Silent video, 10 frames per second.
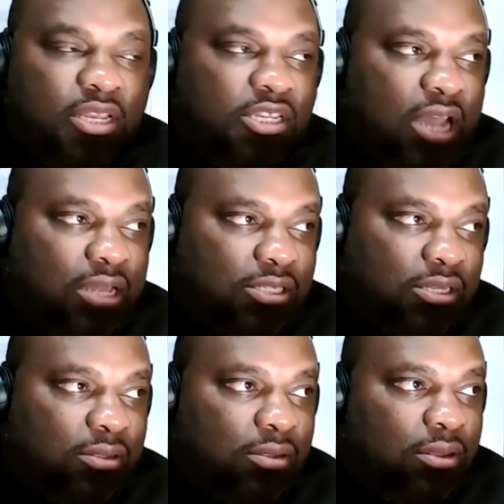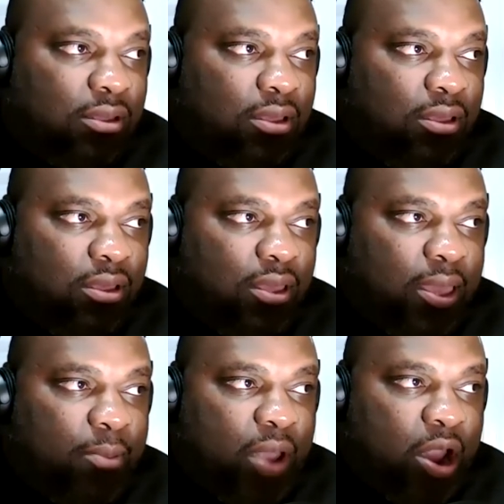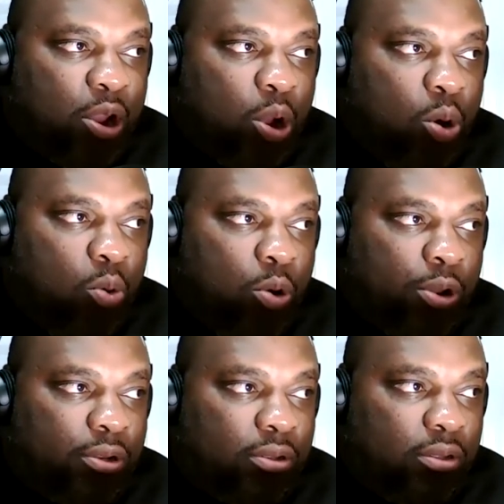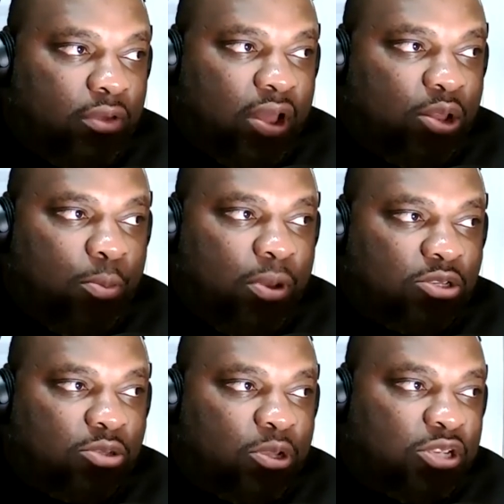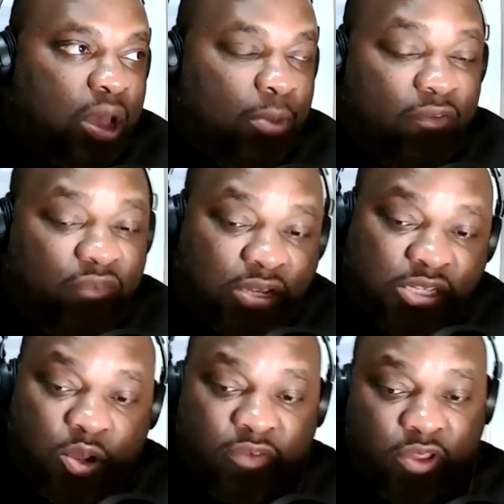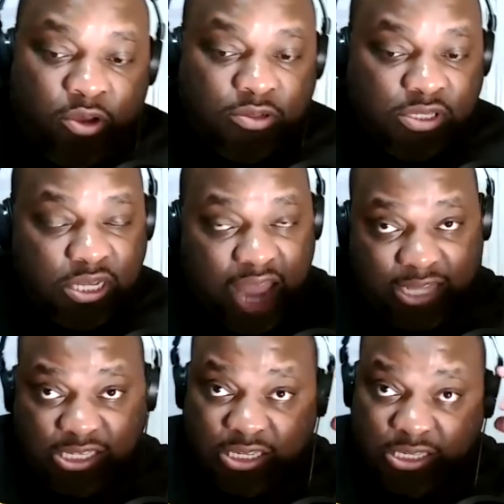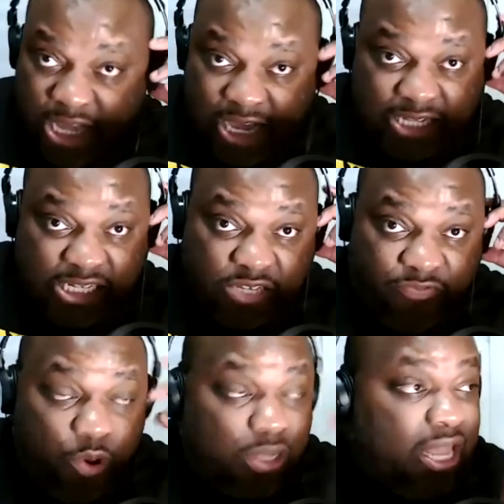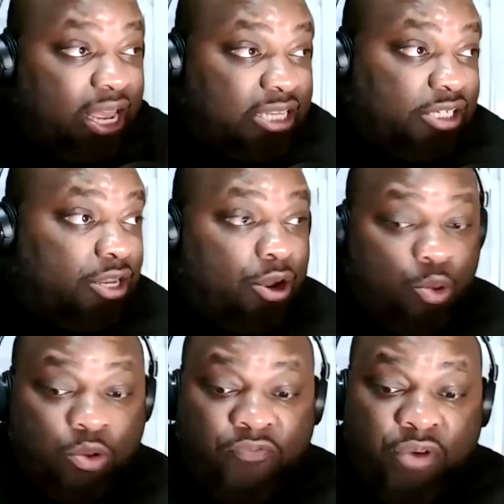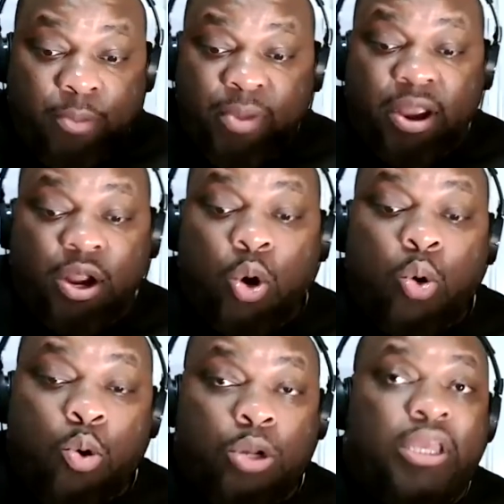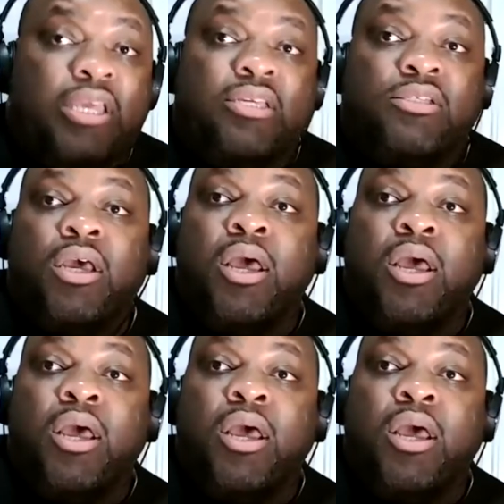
Johnson and Barry Goldwater. You know, I know most of y'all motherfuckers don't even know it was the 1964 election or who the fuck Barry Goldwater is.